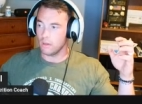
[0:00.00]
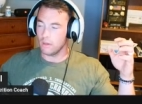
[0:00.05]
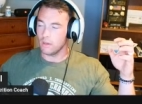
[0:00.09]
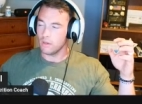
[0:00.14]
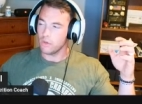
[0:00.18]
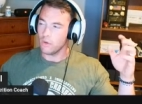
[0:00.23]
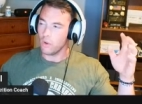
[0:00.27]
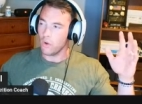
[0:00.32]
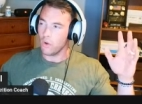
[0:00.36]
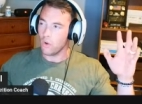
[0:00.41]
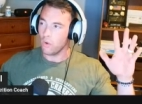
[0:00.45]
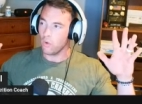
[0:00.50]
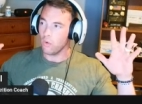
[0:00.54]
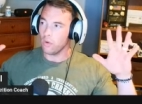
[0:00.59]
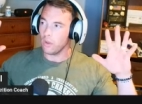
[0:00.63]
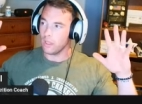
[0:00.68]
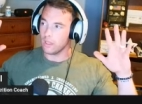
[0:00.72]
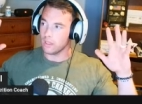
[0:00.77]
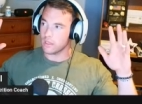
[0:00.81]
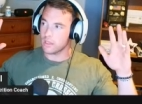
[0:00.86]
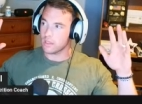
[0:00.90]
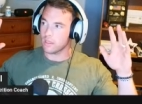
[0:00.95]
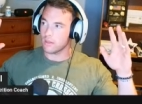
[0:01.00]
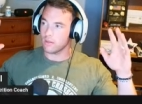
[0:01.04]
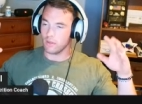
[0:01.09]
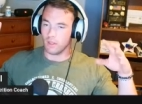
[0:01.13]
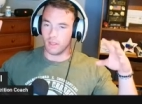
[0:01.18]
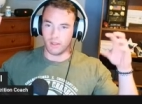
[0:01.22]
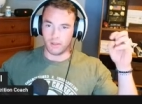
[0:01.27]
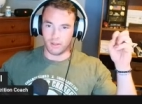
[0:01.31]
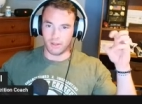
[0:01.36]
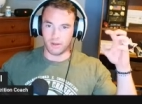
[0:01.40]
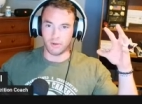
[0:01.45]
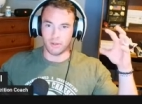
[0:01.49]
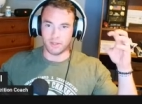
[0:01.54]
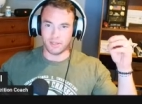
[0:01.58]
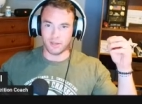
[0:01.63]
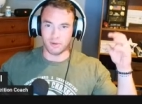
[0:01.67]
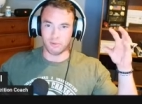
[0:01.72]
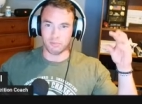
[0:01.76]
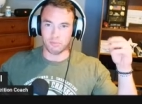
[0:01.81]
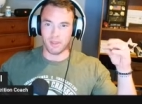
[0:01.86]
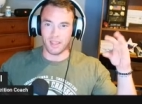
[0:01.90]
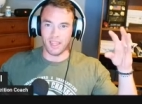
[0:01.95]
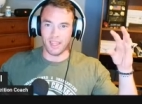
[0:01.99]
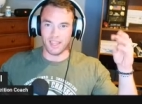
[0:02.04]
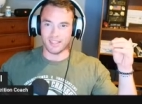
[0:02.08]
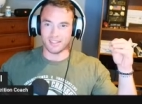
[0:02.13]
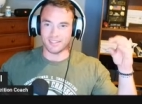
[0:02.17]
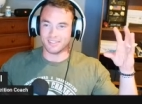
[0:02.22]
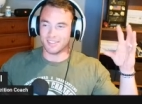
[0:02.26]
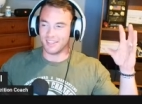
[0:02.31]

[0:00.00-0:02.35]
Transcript: no, I did it with my hands.